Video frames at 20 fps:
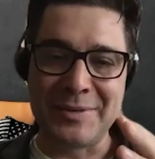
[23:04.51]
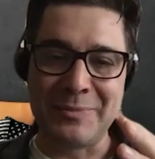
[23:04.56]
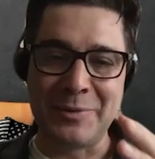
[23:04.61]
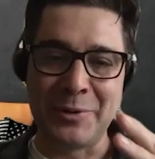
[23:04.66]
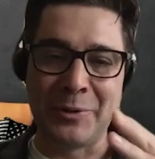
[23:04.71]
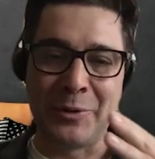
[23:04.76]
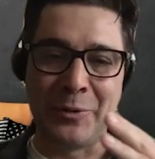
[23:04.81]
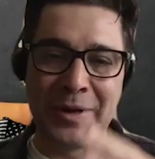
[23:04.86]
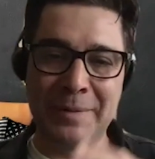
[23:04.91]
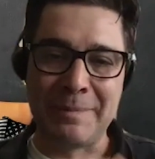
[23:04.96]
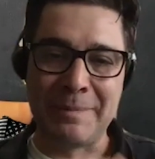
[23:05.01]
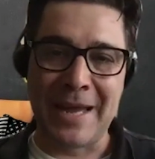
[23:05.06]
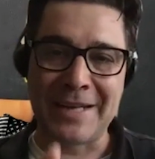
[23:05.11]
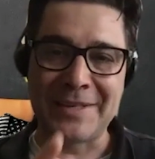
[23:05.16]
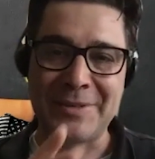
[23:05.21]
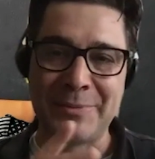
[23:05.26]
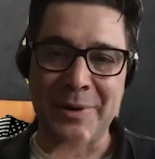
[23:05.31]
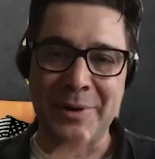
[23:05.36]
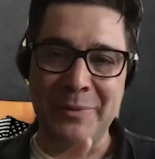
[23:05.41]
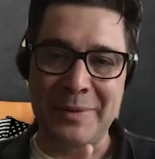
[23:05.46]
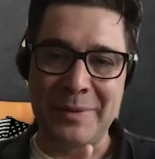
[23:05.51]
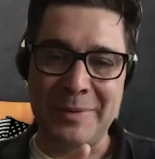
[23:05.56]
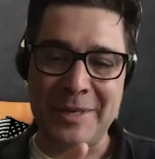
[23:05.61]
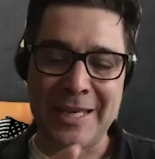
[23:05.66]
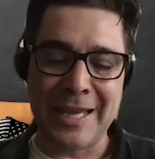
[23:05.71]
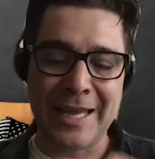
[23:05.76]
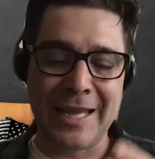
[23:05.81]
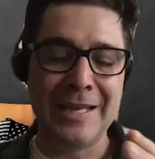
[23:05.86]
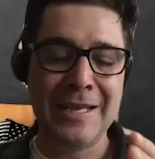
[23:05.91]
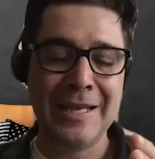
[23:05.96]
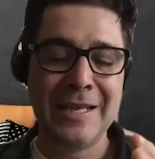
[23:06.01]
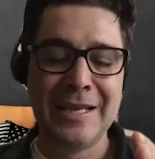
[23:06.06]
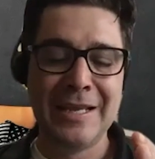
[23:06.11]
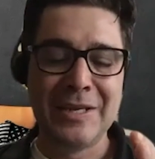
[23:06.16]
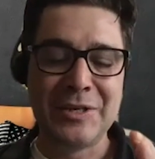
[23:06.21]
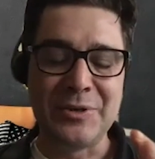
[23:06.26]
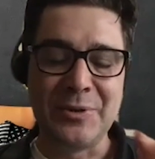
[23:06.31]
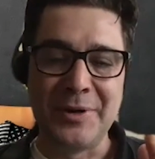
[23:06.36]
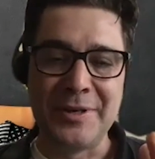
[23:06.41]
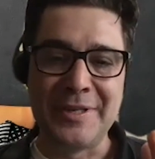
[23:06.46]
We're going back to where we began.
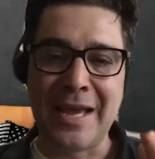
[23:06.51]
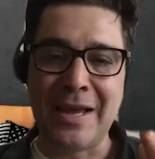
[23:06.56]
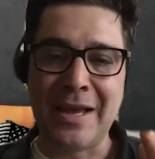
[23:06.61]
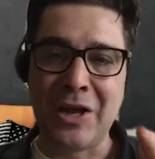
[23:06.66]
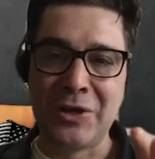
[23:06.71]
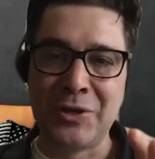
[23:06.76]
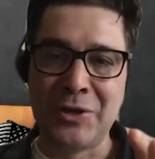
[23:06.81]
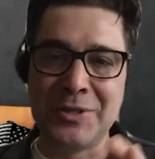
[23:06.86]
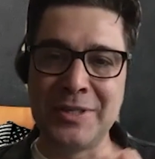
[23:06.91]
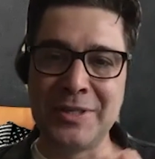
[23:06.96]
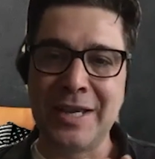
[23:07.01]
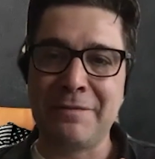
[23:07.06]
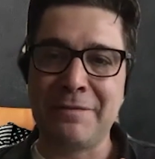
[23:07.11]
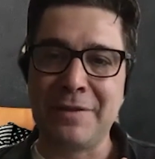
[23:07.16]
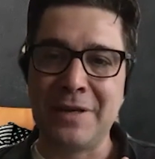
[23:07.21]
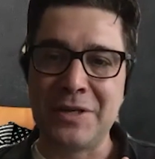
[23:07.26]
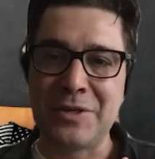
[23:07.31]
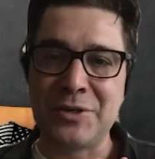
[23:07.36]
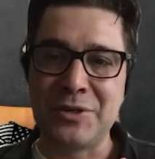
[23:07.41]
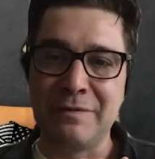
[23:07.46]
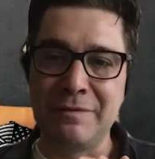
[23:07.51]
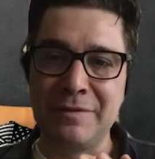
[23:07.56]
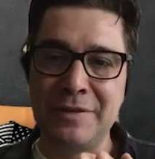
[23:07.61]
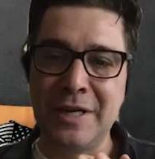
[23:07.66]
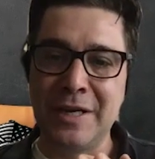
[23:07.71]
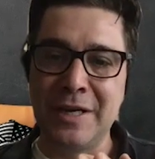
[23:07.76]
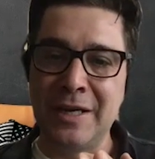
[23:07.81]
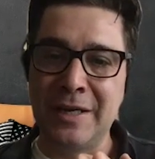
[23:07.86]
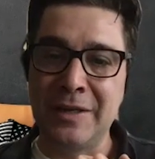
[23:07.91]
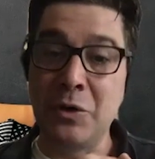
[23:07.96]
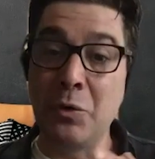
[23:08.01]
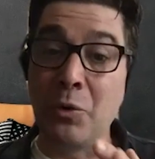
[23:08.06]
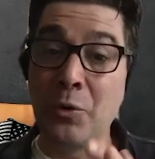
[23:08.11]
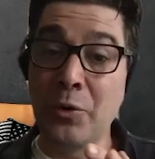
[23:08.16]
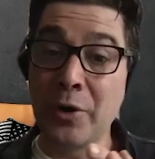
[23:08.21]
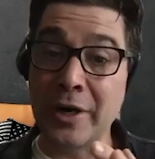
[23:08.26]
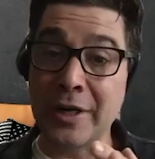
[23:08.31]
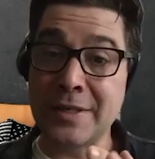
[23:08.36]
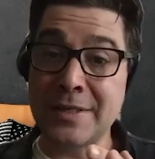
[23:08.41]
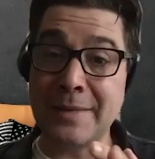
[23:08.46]
So a good definition of done
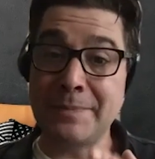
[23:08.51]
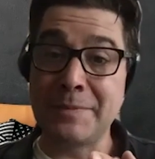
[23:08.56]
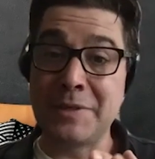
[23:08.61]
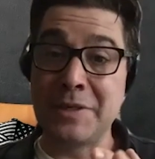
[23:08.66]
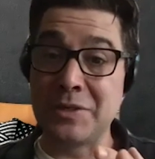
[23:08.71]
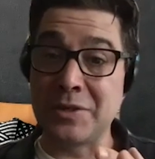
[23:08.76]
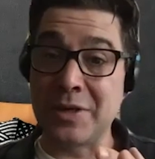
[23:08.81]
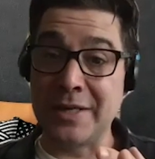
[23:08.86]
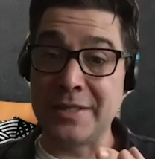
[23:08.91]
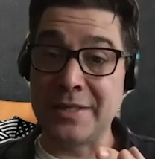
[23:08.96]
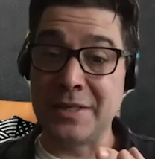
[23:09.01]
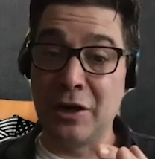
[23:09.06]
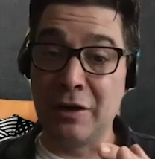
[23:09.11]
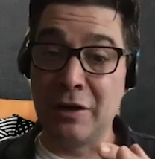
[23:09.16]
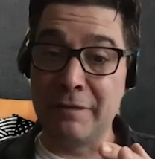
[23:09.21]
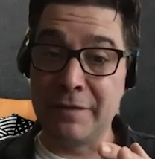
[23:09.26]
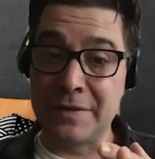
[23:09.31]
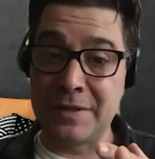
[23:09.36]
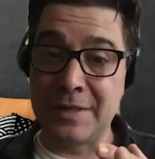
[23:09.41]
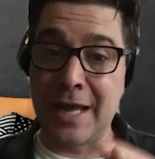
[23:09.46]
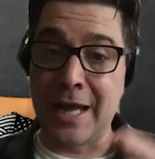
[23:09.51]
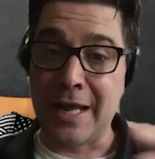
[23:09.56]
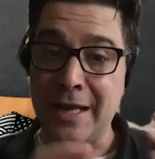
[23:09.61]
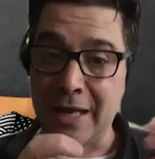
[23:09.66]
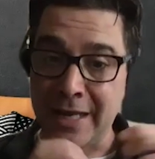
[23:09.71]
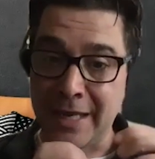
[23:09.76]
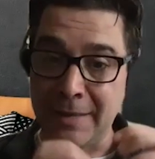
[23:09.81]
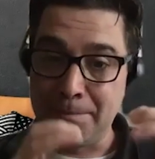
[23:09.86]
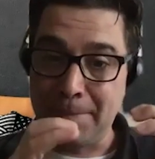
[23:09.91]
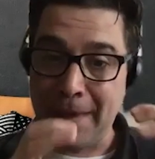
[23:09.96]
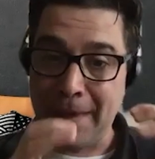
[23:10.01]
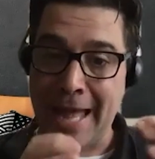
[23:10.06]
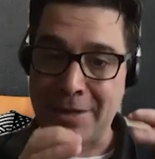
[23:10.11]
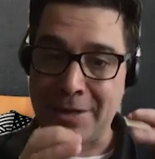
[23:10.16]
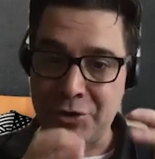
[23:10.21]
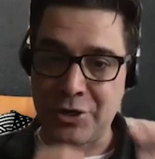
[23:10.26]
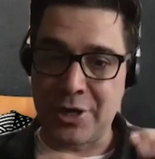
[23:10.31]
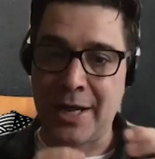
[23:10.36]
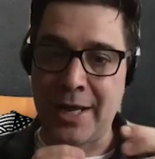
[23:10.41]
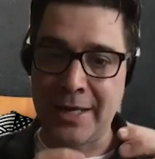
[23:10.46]
or acceptance criteria, if it's not a
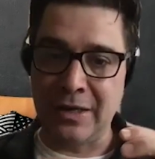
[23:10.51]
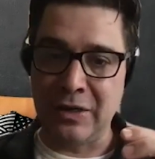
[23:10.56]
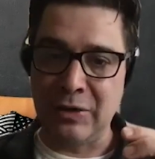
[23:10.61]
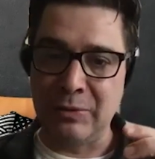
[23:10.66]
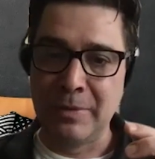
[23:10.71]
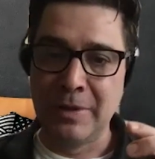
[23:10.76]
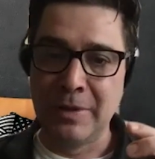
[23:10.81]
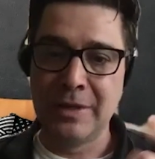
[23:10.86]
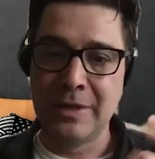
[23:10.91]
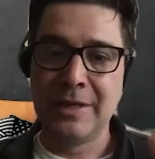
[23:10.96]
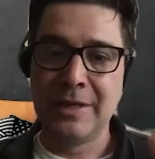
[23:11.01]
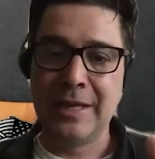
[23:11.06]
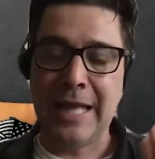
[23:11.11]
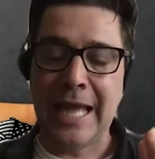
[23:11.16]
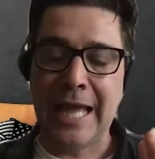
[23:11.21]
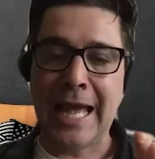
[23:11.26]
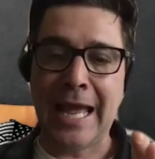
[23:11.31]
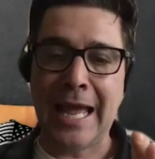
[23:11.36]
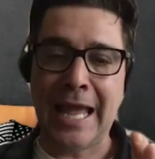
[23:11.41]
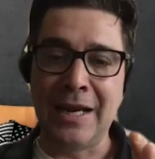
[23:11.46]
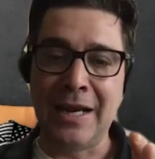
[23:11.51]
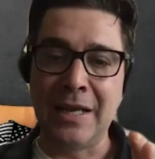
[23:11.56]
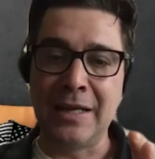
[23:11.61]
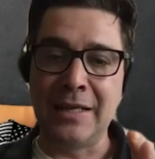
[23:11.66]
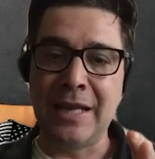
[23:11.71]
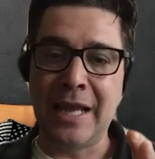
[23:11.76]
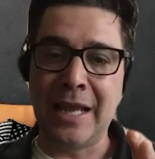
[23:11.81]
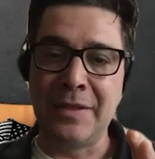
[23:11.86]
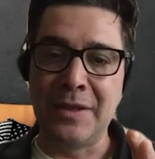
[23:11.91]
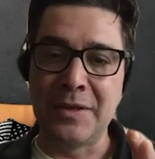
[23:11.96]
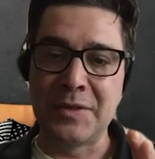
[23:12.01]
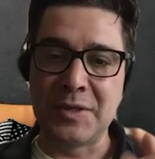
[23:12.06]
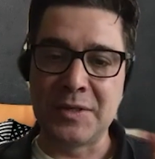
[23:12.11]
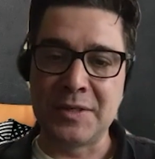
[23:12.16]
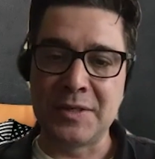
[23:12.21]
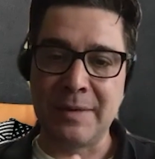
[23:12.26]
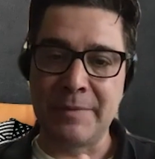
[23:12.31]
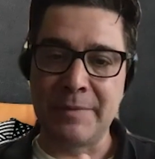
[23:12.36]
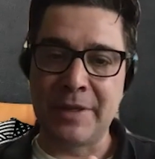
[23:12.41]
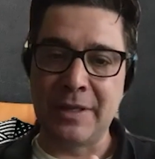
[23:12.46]
batch item, and this is
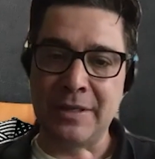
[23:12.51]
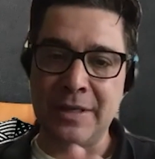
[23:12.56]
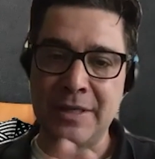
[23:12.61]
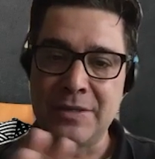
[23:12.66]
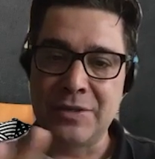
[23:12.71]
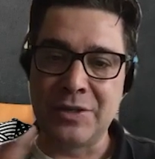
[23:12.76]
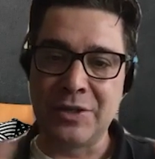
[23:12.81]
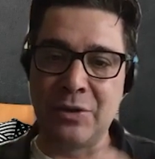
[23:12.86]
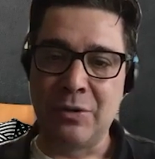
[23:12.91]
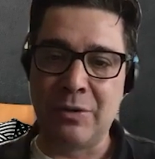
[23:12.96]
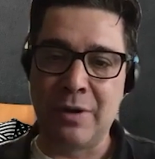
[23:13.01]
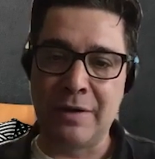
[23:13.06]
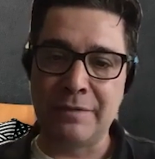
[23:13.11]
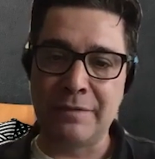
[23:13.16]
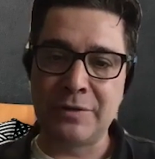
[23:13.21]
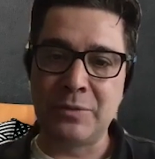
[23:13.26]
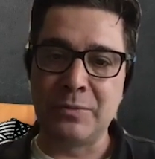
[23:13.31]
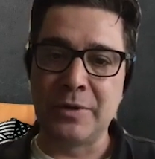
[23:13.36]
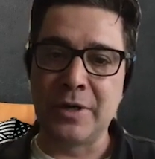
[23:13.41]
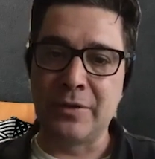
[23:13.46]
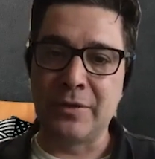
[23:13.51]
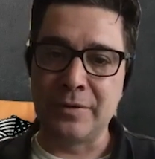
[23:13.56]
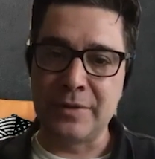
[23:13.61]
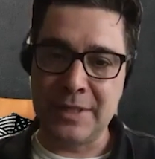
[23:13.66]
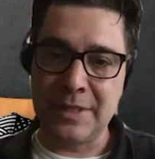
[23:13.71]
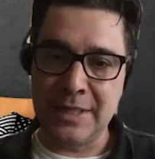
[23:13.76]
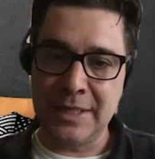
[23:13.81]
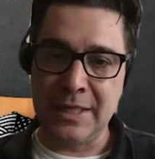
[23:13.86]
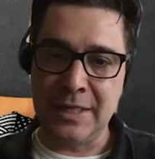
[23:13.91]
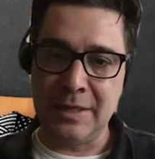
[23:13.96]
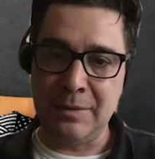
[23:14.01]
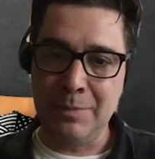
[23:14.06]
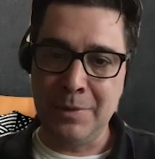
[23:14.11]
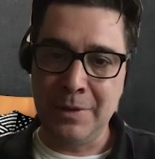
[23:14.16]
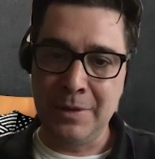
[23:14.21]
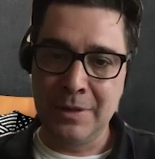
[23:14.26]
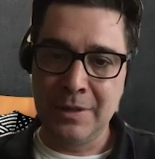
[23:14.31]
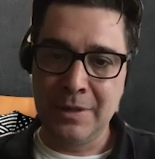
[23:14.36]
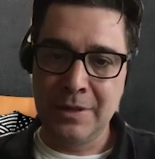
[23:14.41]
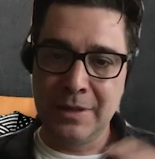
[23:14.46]
something that needs to go off to another team,
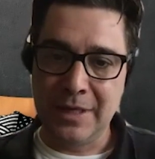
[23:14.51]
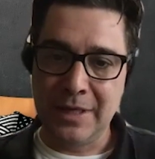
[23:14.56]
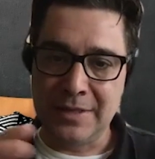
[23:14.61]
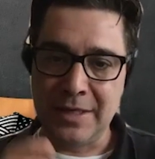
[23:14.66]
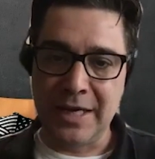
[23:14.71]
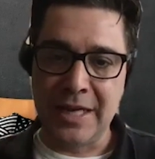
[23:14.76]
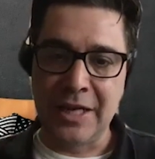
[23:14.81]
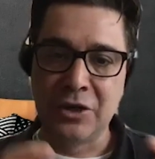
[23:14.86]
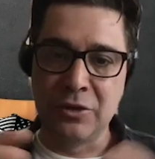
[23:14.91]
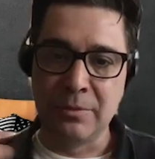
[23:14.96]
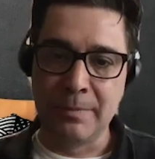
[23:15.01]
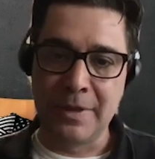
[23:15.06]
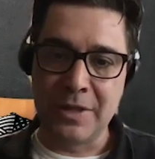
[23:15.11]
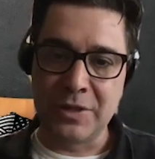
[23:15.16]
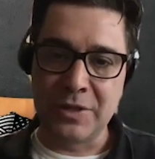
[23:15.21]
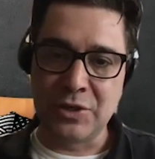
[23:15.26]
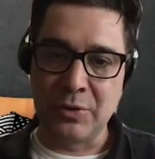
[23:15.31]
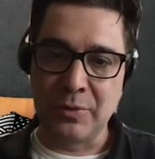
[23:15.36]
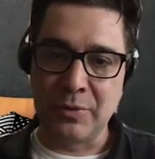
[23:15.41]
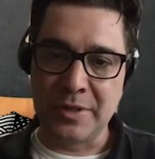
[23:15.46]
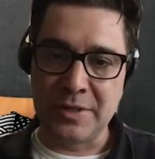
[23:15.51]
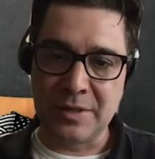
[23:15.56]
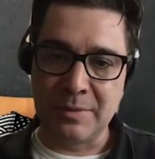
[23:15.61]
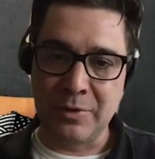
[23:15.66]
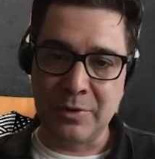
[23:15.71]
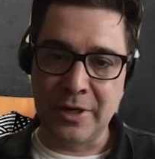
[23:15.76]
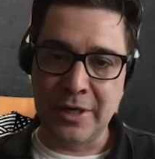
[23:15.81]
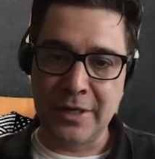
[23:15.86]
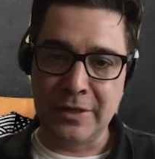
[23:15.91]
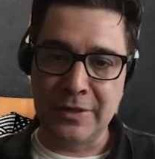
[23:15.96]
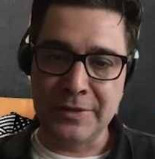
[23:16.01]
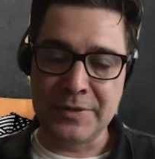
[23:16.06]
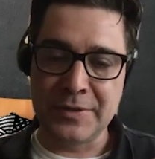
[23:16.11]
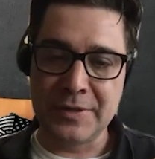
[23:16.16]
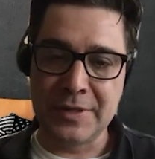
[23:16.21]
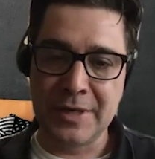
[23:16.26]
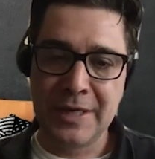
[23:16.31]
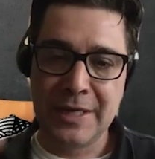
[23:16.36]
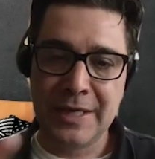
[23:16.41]
it's an increment that's going somewhere else.